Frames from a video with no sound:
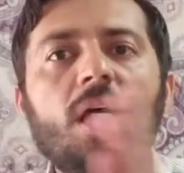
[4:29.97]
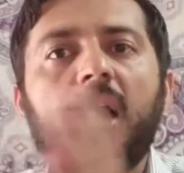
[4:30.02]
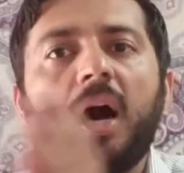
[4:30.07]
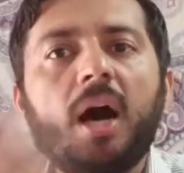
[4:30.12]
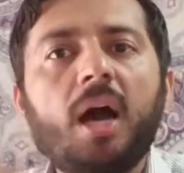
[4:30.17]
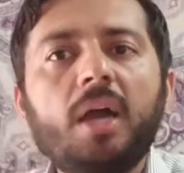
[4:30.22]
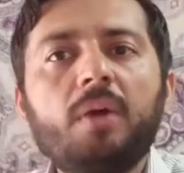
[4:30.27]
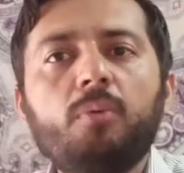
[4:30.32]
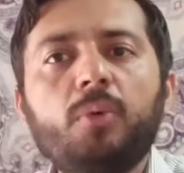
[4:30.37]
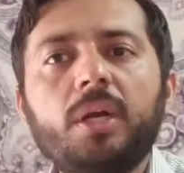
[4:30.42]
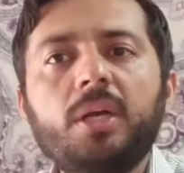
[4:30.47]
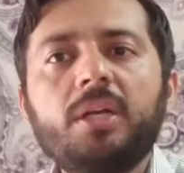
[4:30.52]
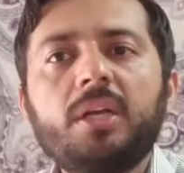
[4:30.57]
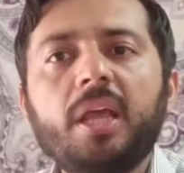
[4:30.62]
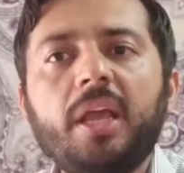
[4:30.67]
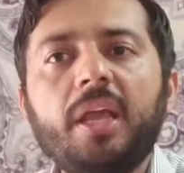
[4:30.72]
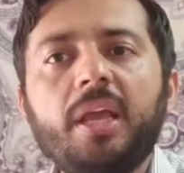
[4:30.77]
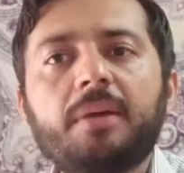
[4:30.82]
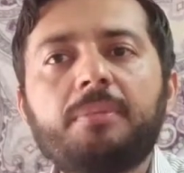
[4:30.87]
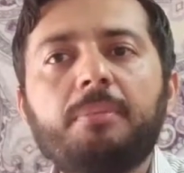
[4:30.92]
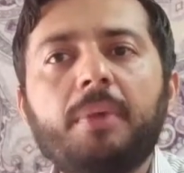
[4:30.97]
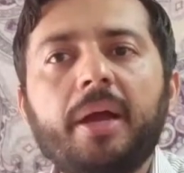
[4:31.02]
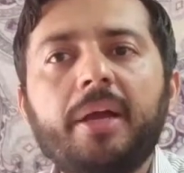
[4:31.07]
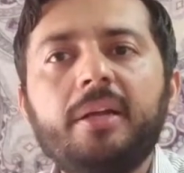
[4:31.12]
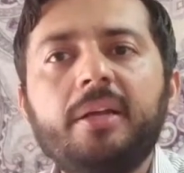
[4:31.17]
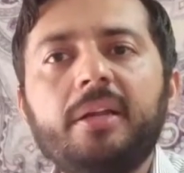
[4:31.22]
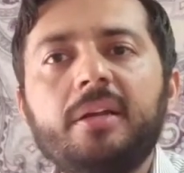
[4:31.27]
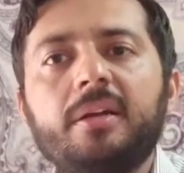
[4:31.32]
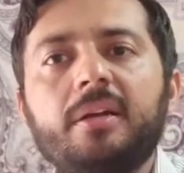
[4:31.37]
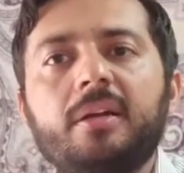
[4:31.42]
I will take my
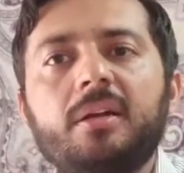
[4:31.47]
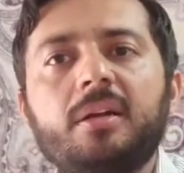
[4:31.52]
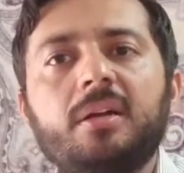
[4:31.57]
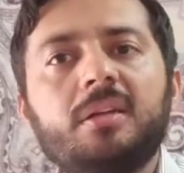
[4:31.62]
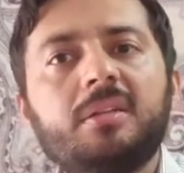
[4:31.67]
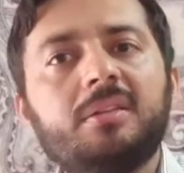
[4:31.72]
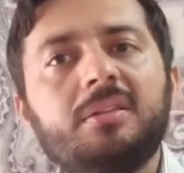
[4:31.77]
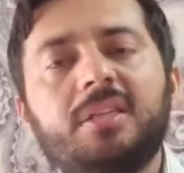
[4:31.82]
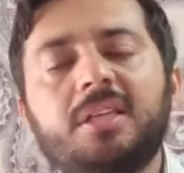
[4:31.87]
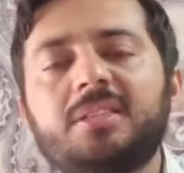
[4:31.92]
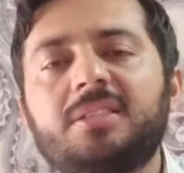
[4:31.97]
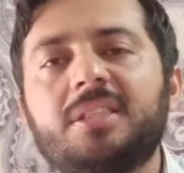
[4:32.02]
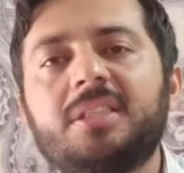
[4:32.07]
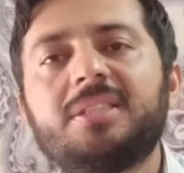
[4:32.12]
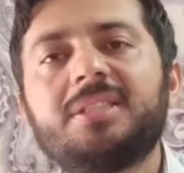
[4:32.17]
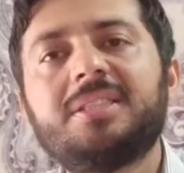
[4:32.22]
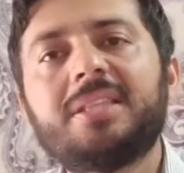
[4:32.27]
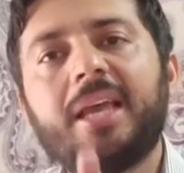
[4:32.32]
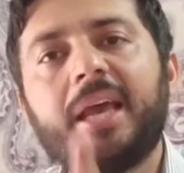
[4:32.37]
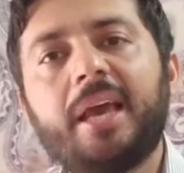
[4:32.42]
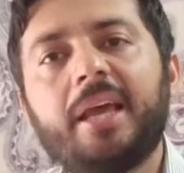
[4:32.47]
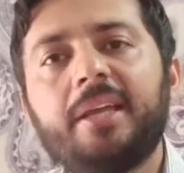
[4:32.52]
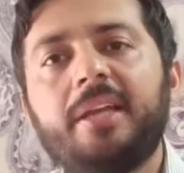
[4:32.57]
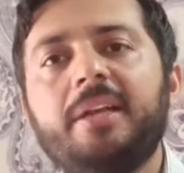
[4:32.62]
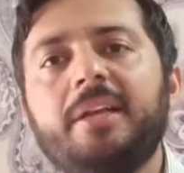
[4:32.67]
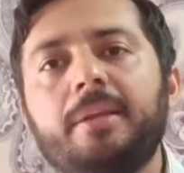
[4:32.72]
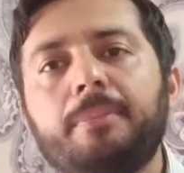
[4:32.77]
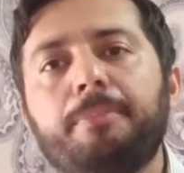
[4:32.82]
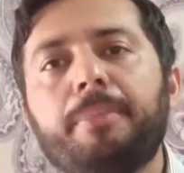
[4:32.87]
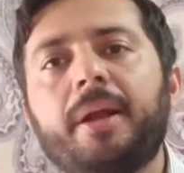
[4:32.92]
dinner, this is an
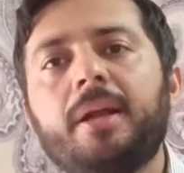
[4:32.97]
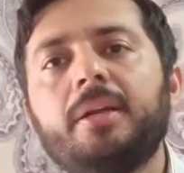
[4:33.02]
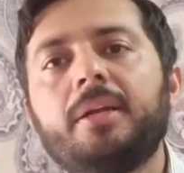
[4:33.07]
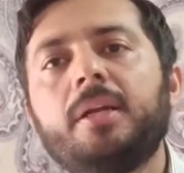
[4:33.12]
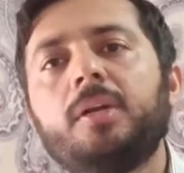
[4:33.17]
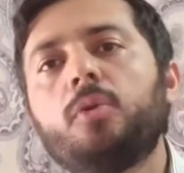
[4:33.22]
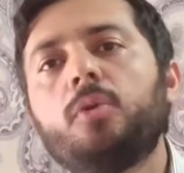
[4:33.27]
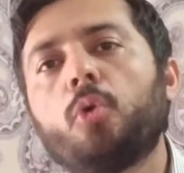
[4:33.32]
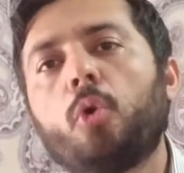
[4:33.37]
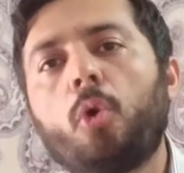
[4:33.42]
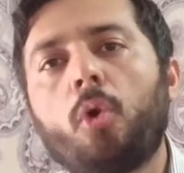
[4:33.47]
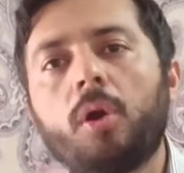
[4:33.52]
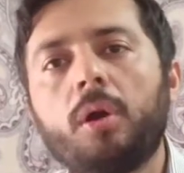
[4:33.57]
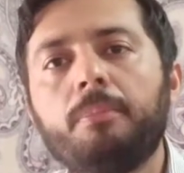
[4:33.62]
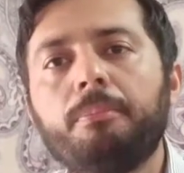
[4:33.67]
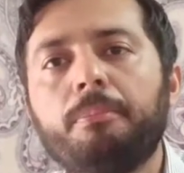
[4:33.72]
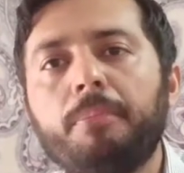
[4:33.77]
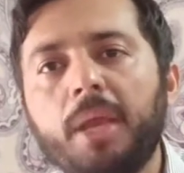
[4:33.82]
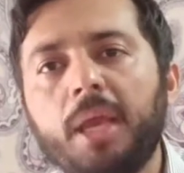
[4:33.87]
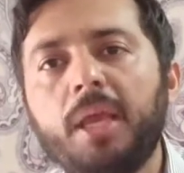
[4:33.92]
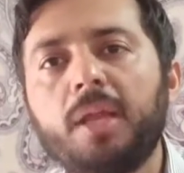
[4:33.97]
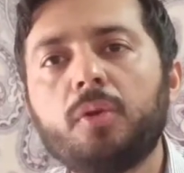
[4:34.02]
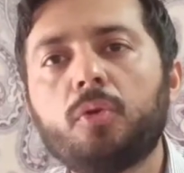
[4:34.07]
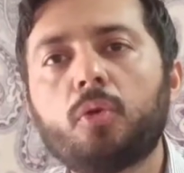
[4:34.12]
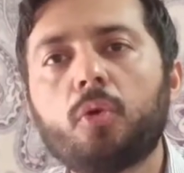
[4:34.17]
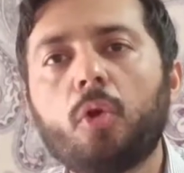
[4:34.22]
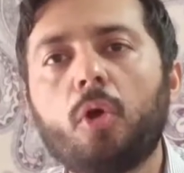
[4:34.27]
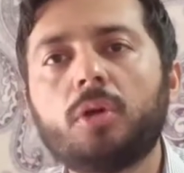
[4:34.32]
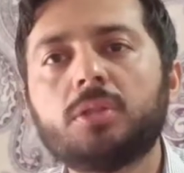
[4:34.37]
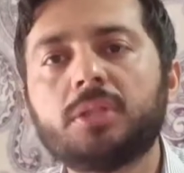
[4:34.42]
independent or main
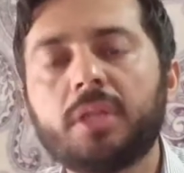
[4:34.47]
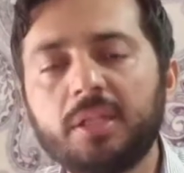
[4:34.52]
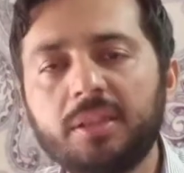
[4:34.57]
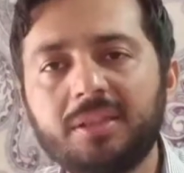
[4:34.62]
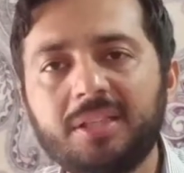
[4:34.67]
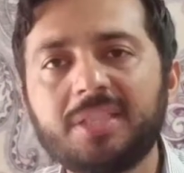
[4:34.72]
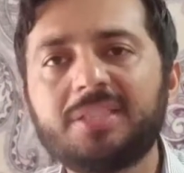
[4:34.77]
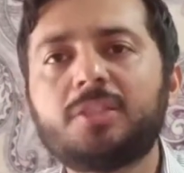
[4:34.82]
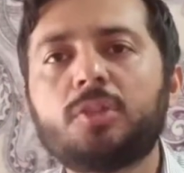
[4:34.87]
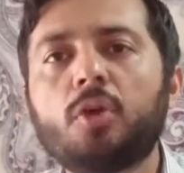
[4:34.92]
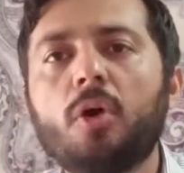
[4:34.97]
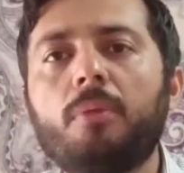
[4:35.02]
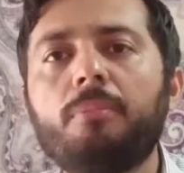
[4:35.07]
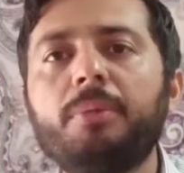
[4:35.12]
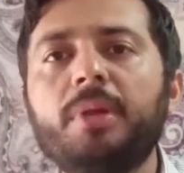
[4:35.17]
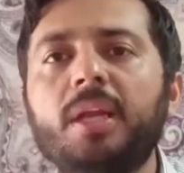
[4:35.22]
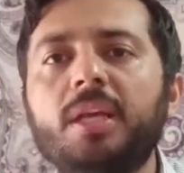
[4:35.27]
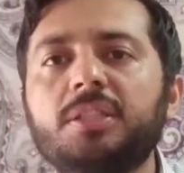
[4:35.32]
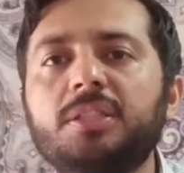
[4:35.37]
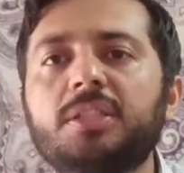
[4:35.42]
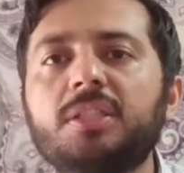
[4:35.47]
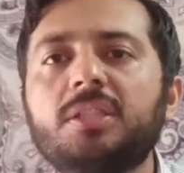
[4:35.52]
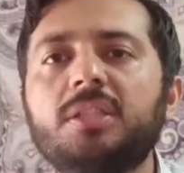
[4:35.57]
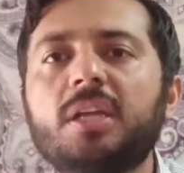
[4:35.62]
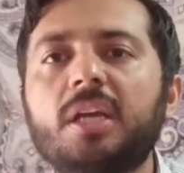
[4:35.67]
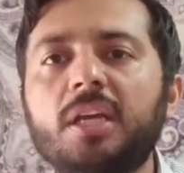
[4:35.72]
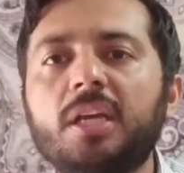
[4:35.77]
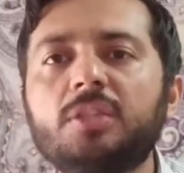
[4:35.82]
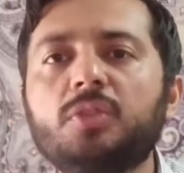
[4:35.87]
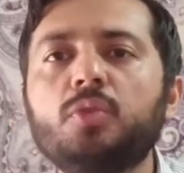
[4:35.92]
clause, and this combination
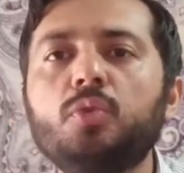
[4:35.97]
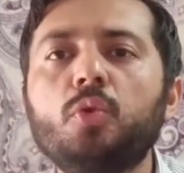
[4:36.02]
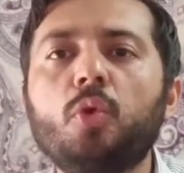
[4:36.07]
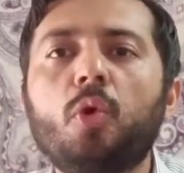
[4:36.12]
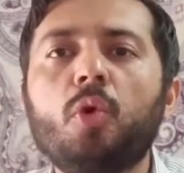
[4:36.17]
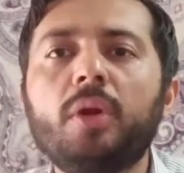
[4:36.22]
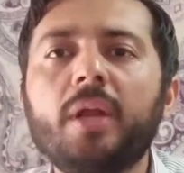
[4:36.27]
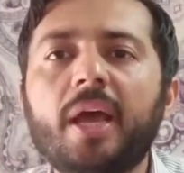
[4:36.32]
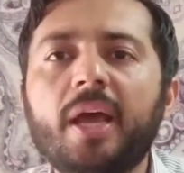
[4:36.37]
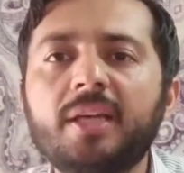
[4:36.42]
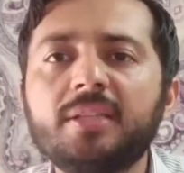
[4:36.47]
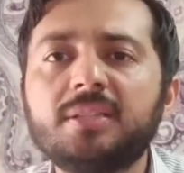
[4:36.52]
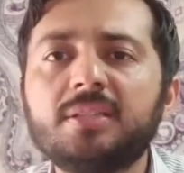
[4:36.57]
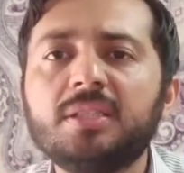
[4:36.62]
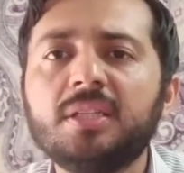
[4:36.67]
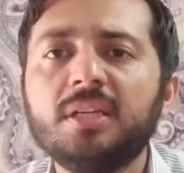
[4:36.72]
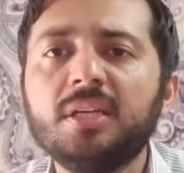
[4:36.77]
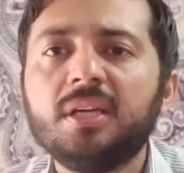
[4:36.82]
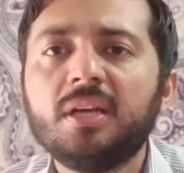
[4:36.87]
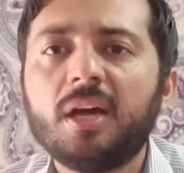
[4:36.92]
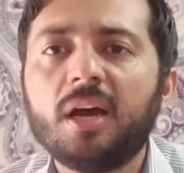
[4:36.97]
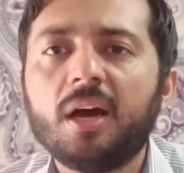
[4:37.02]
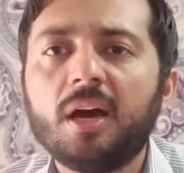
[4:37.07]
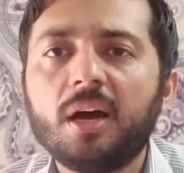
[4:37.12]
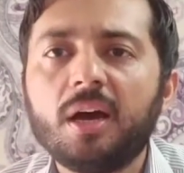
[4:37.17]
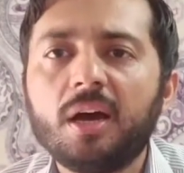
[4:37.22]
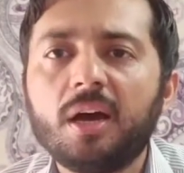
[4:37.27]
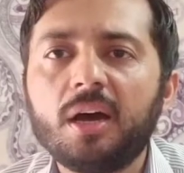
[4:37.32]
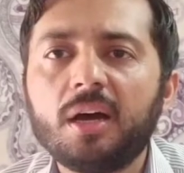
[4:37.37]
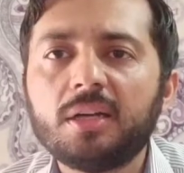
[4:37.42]
is known as
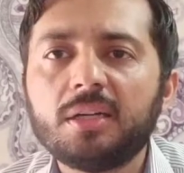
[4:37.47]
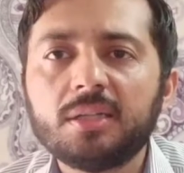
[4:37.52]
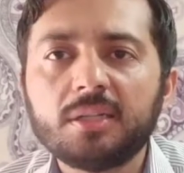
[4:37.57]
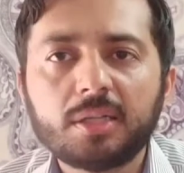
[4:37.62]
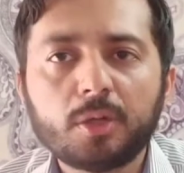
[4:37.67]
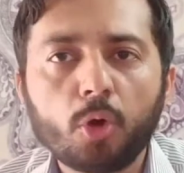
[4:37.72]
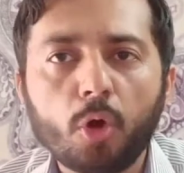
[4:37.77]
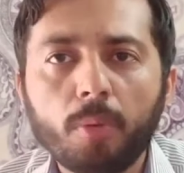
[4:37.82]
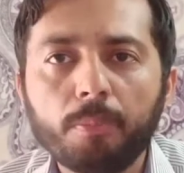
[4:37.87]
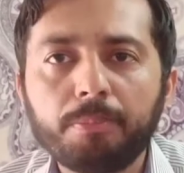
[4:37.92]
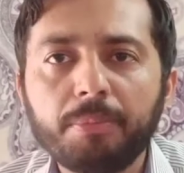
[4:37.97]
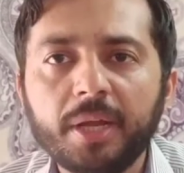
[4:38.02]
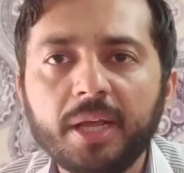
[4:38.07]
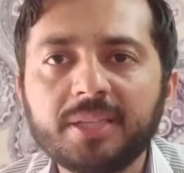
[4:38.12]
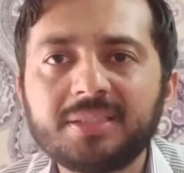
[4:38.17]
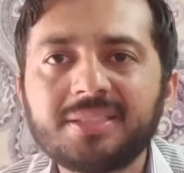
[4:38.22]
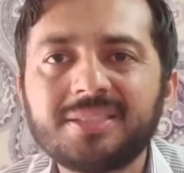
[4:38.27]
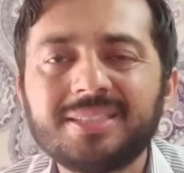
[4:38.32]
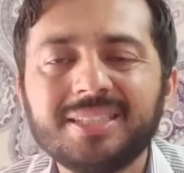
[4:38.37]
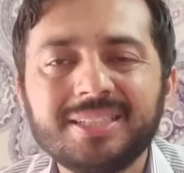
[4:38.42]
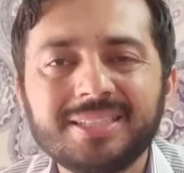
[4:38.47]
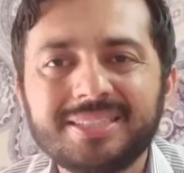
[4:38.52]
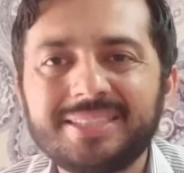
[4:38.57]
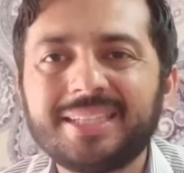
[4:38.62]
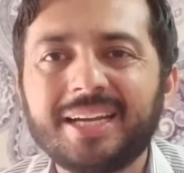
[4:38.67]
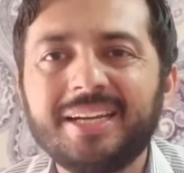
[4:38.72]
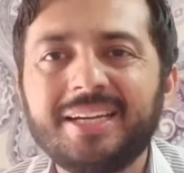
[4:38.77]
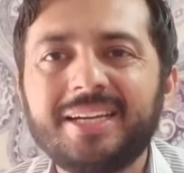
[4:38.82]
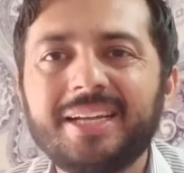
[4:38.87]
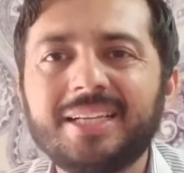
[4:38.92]
complex
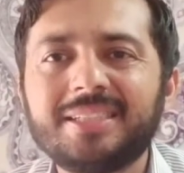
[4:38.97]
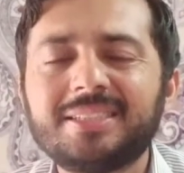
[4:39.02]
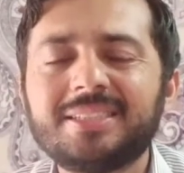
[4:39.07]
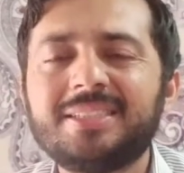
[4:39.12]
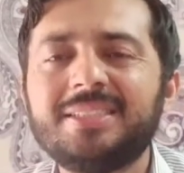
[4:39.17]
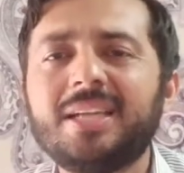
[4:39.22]
sentence.